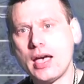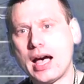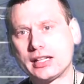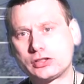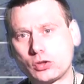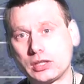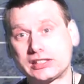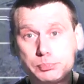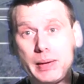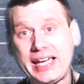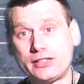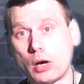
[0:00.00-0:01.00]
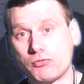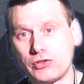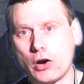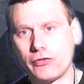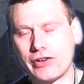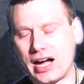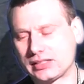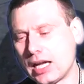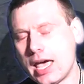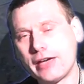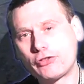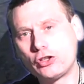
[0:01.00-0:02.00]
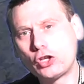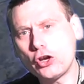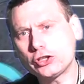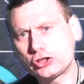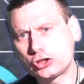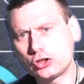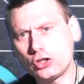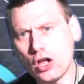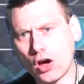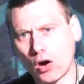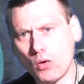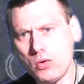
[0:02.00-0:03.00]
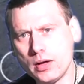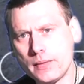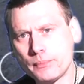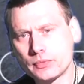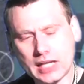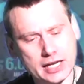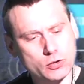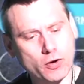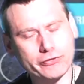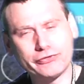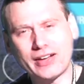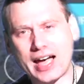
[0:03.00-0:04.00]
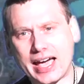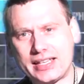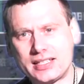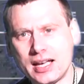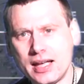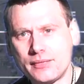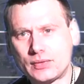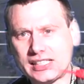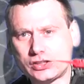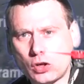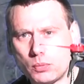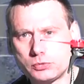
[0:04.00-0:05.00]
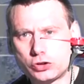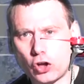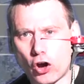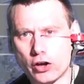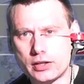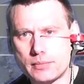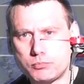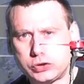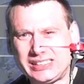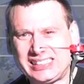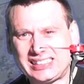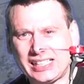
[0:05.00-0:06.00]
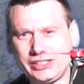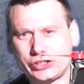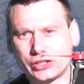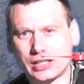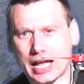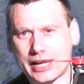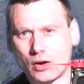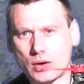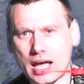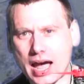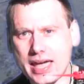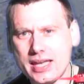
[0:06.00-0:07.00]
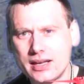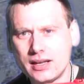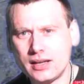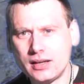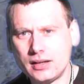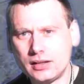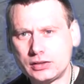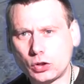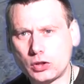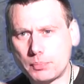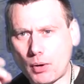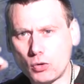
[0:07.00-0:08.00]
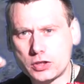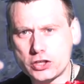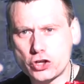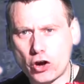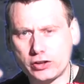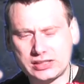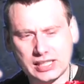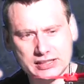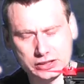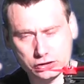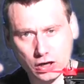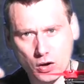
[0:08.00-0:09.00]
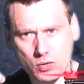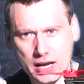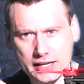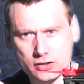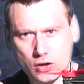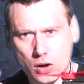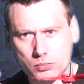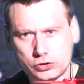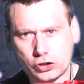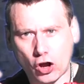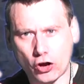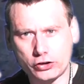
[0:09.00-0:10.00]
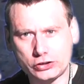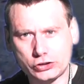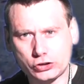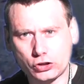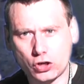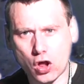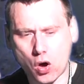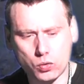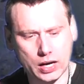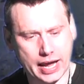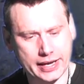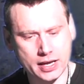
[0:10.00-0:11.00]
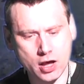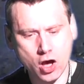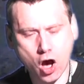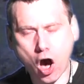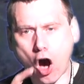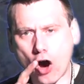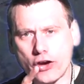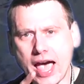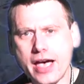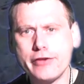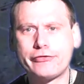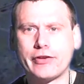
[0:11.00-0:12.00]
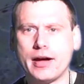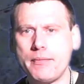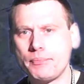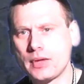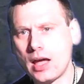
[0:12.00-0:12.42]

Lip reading: and it's going to speed up real fast. If you do it slow, then you'll find this comes down precisionally, okay? So you pull the joysticks slow, it comes down slowly. However,